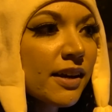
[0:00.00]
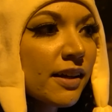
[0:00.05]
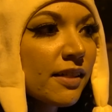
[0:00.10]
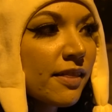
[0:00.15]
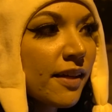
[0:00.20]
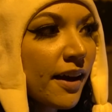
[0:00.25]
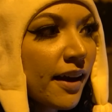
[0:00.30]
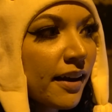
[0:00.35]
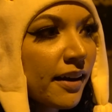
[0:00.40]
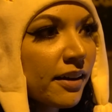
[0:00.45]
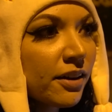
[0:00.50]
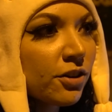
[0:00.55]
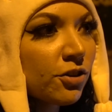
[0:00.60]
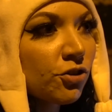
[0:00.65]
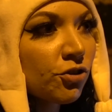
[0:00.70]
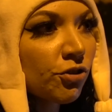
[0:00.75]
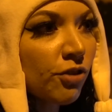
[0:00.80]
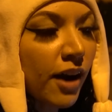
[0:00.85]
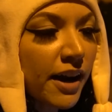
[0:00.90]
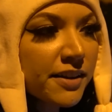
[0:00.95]
They
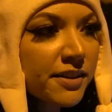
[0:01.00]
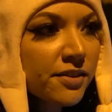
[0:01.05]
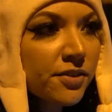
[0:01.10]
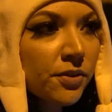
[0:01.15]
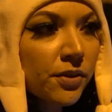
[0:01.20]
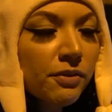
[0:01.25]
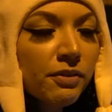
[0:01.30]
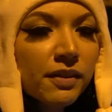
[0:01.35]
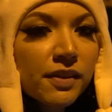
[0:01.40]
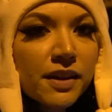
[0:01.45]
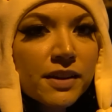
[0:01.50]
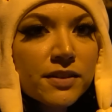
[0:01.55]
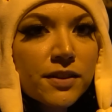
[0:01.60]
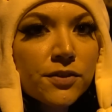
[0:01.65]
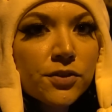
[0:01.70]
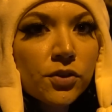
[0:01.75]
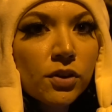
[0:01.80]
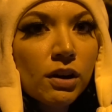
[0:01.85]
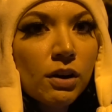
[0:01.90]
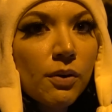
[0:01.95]
tried to do the release of
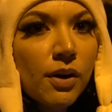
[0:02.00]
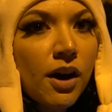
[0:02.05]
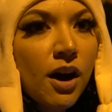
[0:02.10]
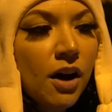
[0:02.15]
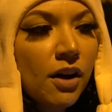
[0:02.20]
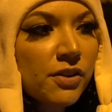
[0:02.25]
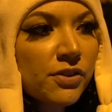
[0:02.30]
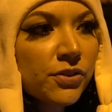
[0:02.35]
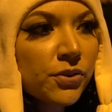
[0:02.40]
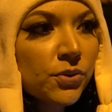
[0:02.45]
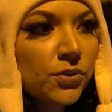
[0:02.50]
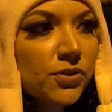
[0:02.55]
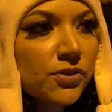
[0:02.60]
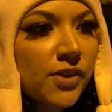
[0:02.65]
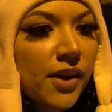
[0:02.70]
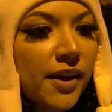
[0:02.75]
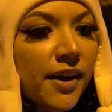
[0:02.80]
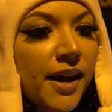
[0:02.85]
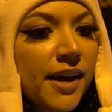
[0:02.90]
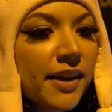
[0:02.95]
Zorua on
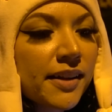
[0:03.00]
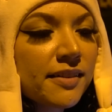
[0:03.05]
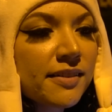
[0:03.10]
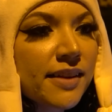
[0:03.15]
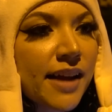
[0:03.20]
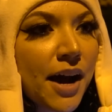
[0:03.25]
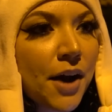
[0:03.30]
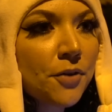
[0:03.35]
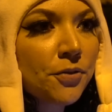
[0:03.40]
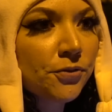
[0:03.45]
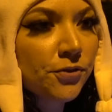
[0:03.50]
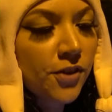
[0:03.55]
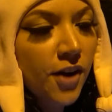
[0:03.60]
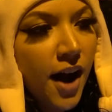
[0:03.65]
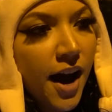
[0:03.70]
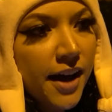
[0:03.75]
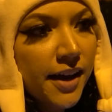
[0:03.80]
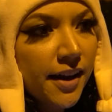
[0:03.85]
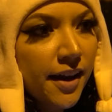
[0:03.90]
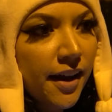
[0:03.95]
Tuesday, and it's now
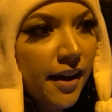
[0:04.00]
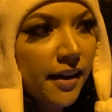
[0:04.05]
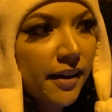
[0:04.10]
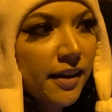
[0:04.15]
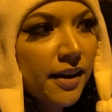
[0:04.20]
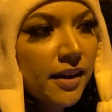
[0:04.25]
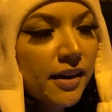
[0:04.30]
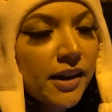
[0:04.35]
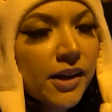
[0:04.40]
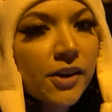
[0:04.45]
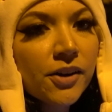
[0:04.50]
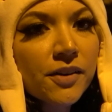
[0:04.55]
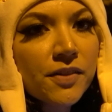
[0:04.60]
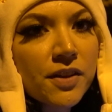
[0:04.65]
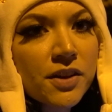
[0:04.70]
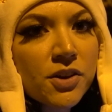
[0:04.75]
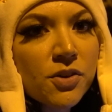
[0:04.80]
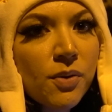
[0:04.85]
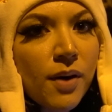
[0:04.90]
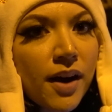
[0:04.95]
Friday here in
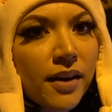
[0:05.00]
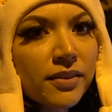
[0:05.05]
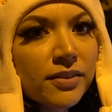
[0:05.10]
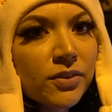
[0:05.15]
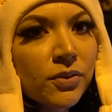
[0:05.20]
the US.